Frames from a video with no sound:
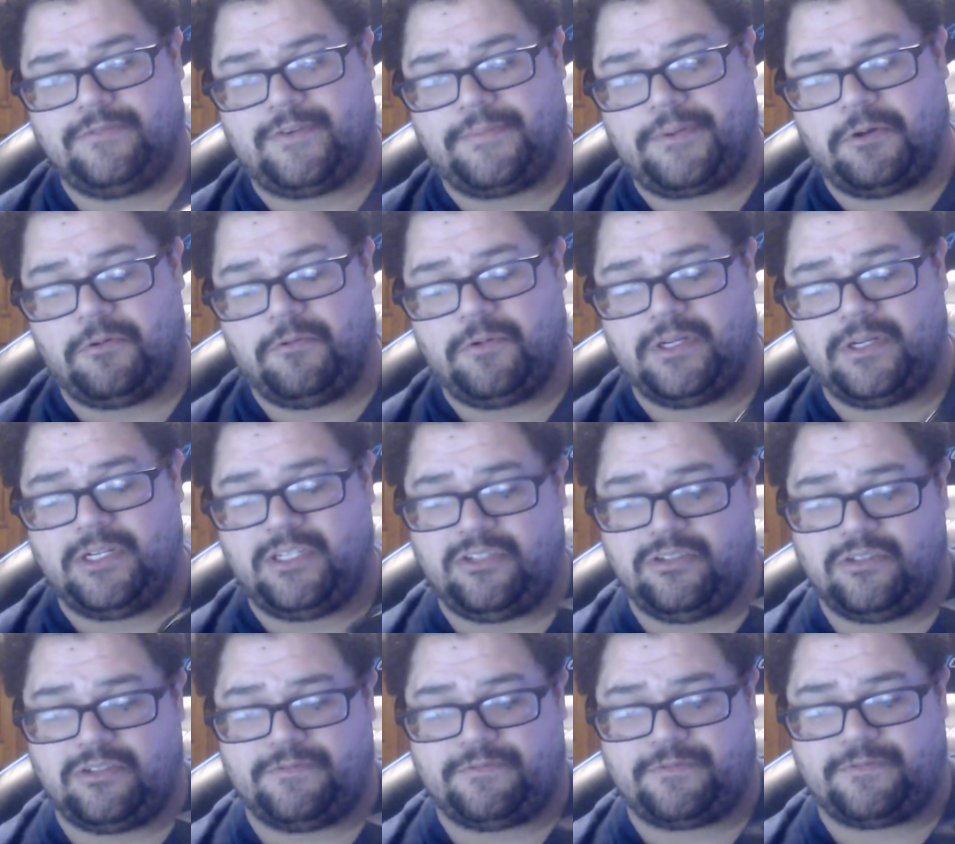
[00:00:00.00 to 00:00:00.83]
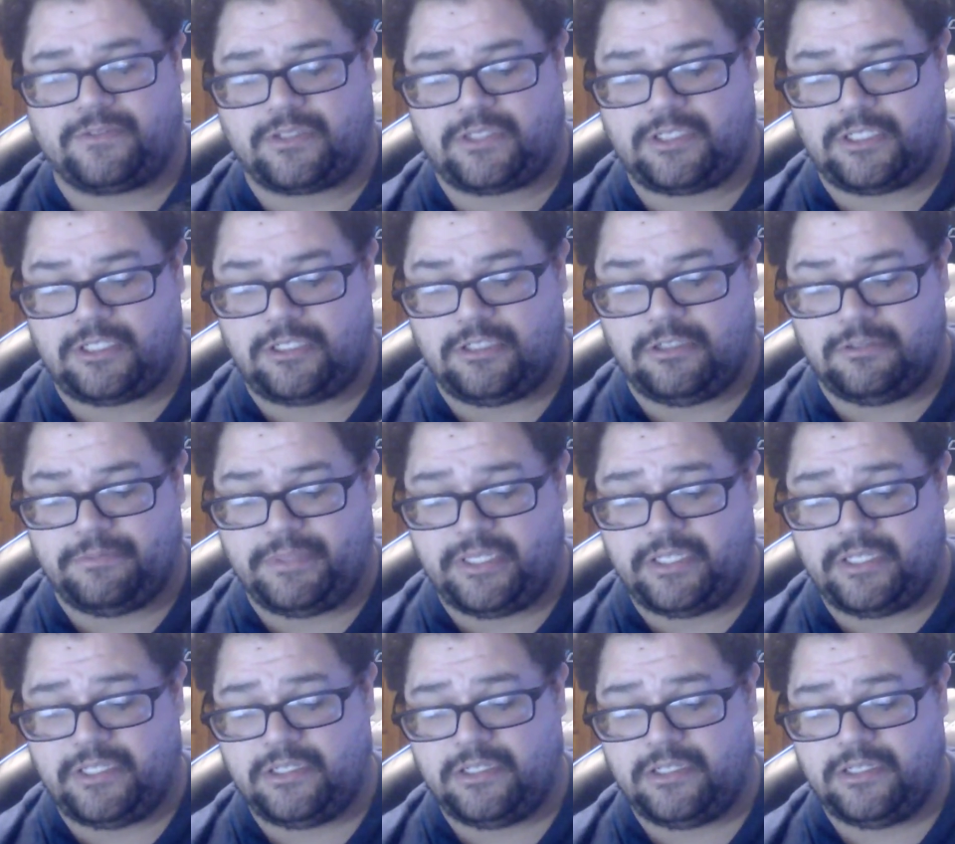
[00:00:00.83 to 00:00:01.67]
I don't want to use it for
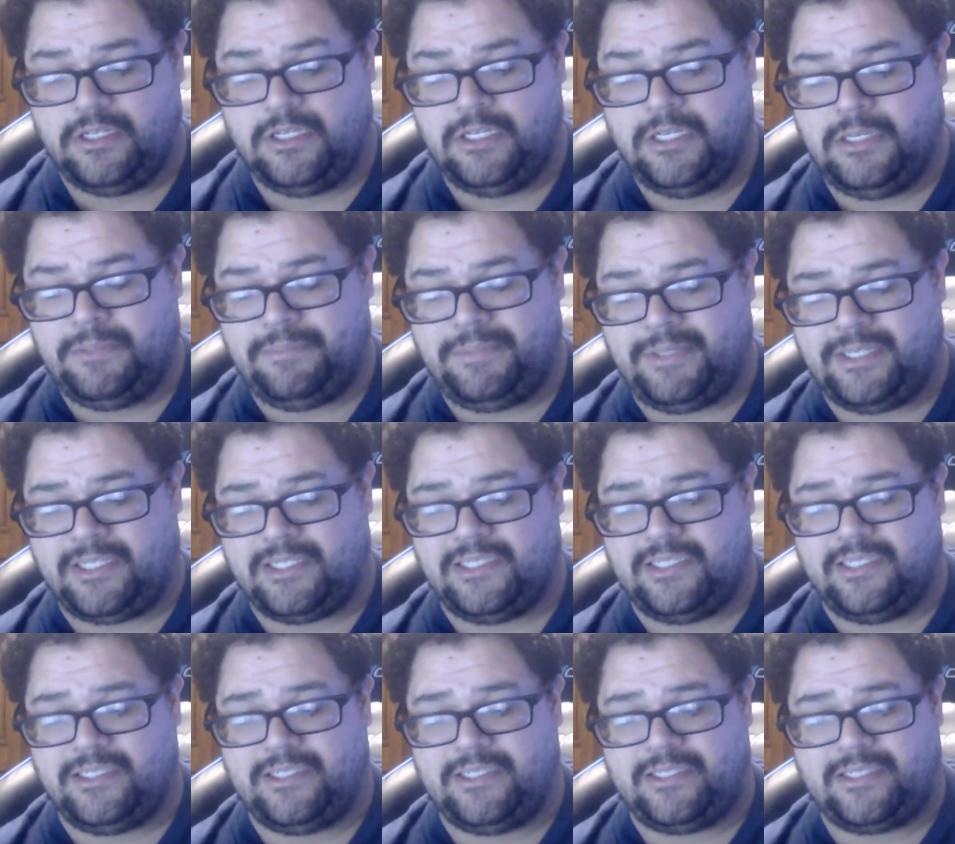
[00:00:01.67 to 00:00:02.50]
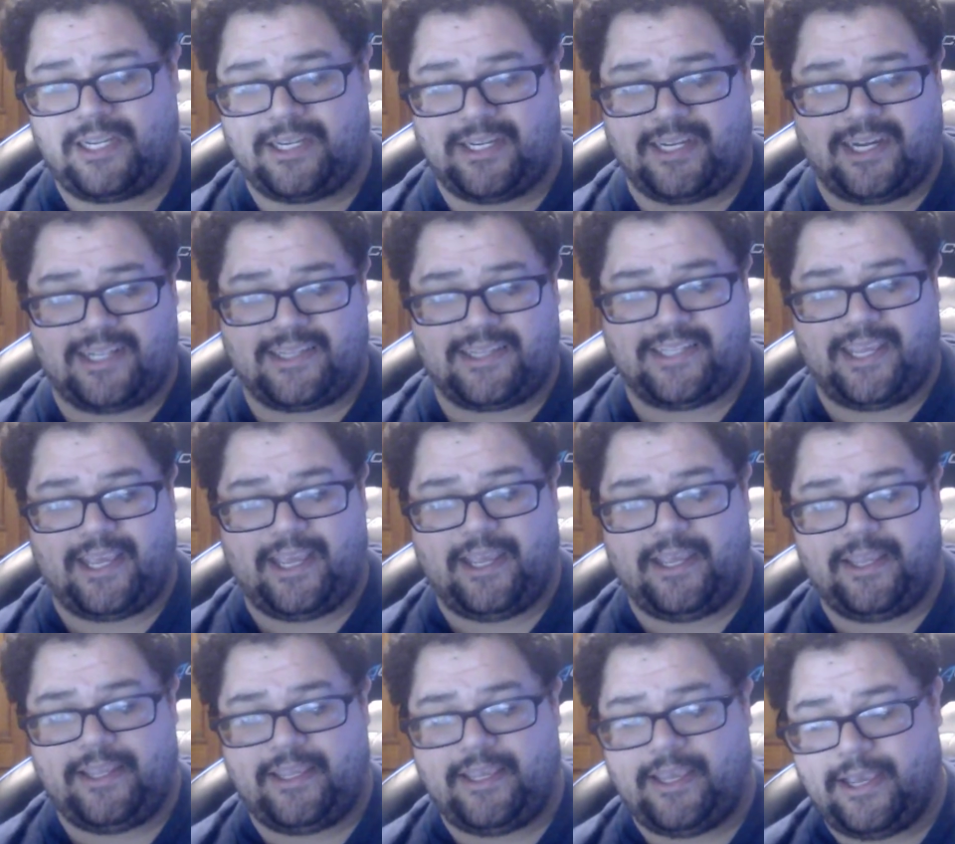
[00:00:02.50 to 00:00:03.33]
CQB because I got the
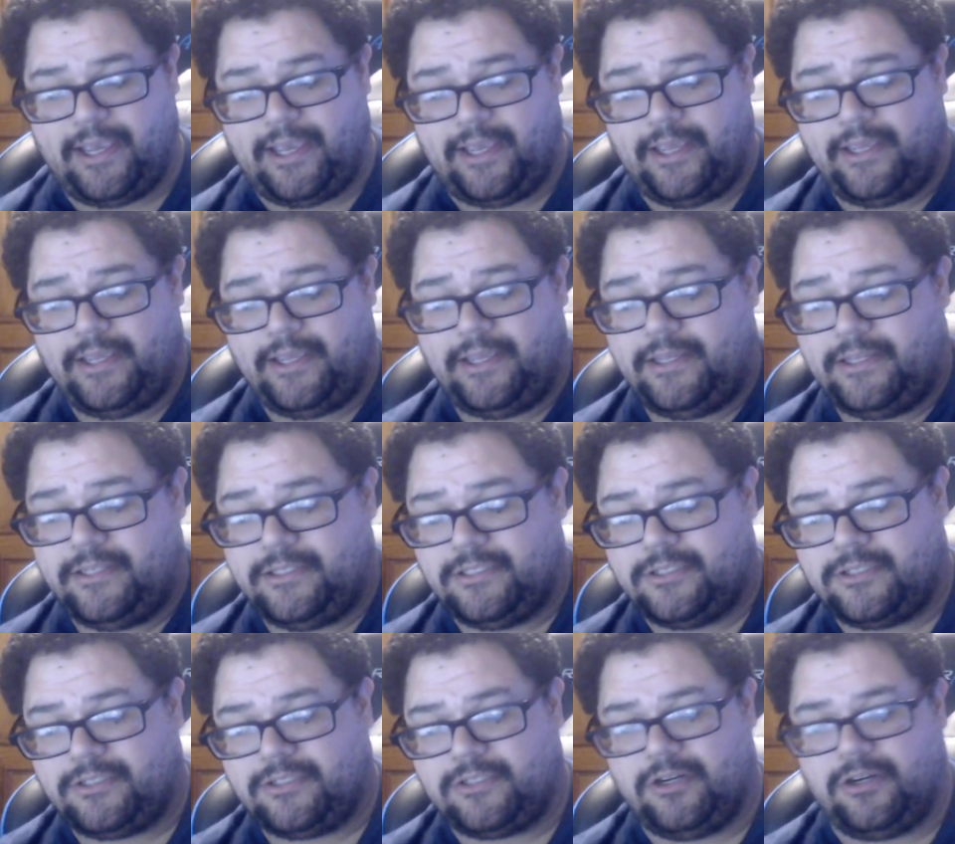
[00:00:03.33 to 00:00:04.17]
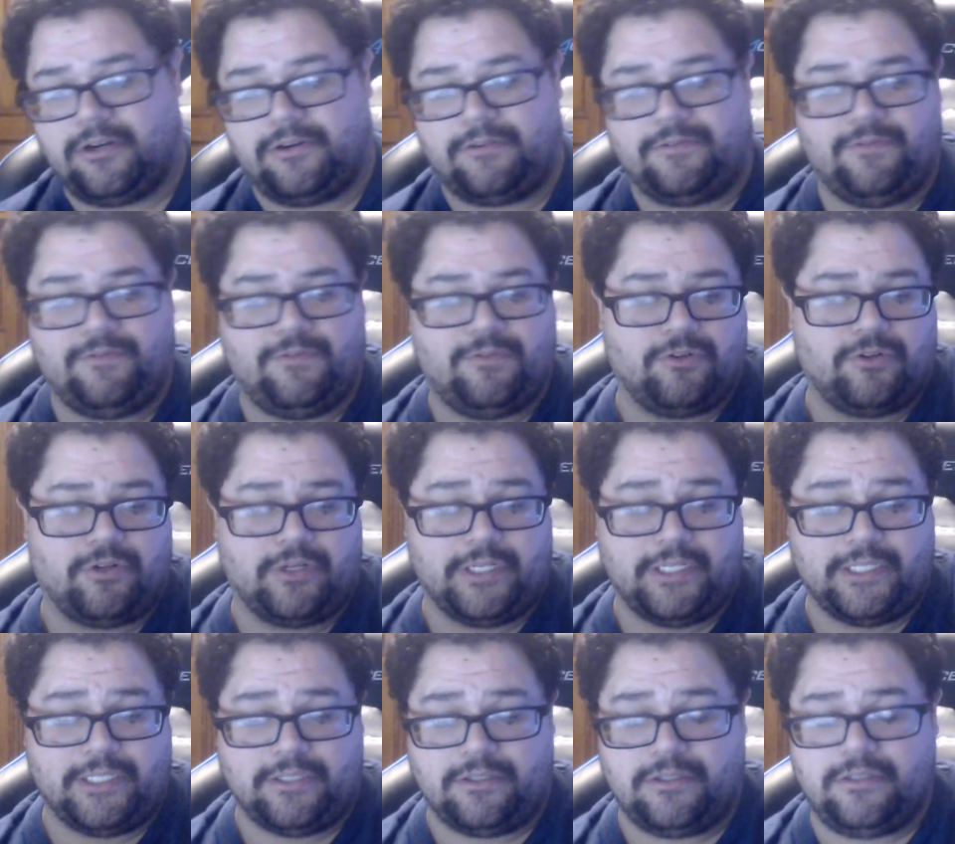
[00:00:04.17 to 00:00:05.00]
AK and the SCAR for
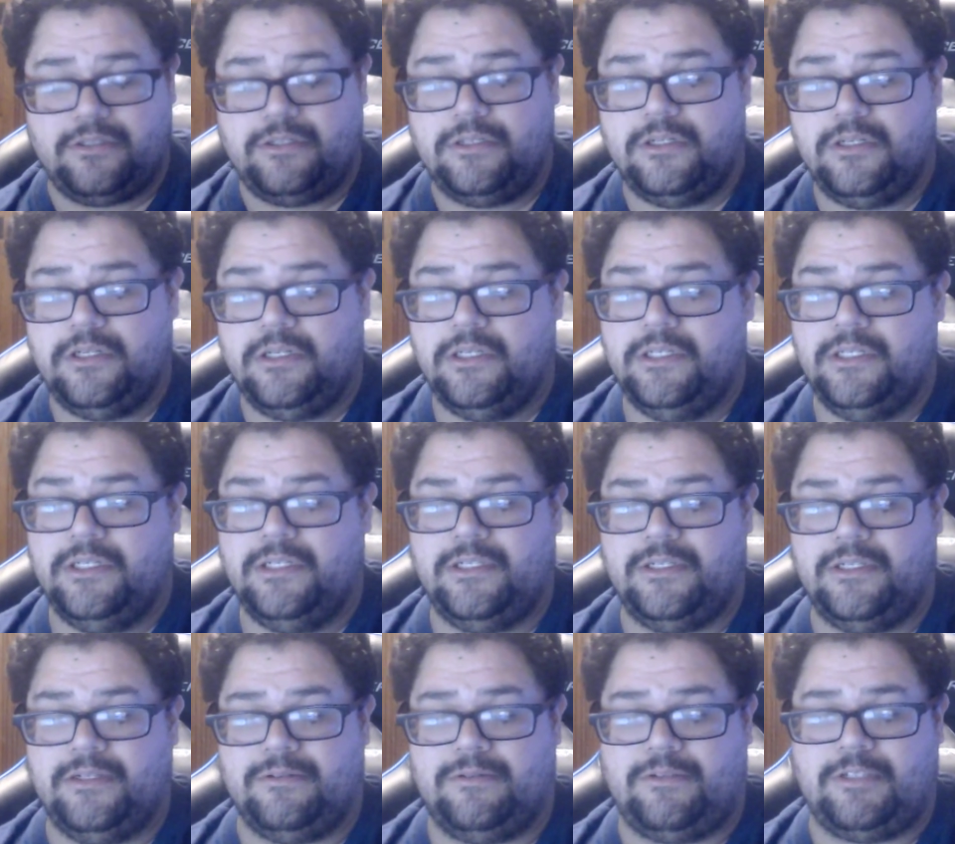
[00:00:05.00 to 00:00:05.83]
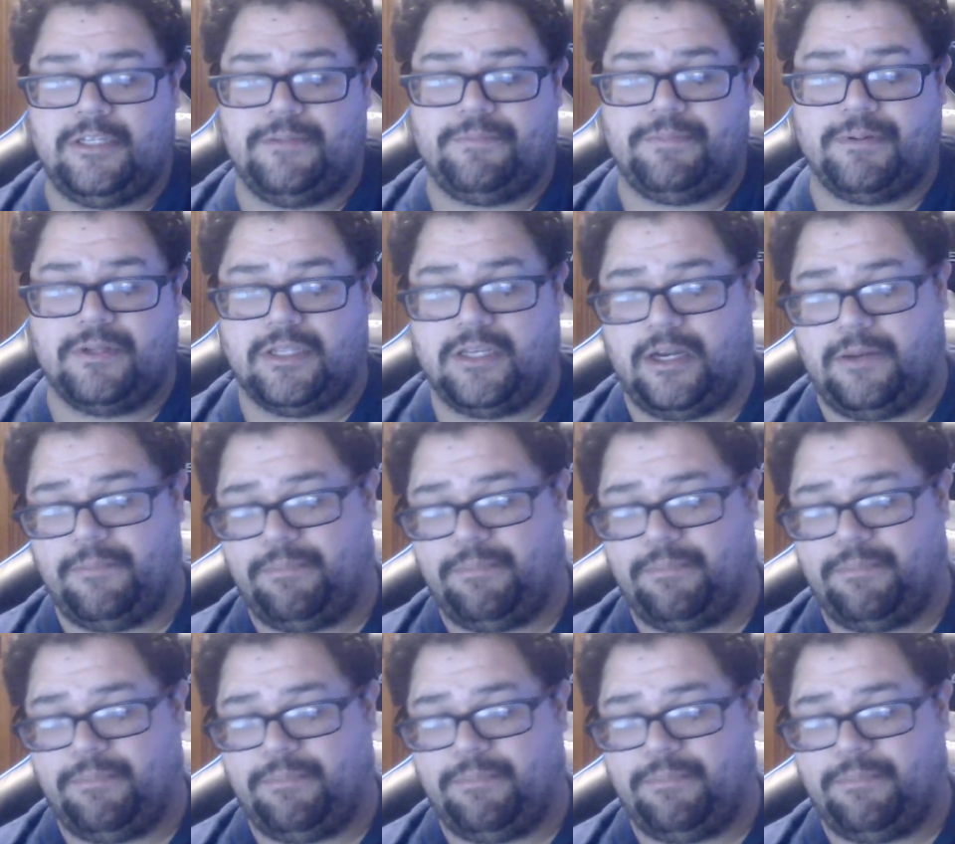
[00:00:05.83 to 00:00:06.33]
it. And typically,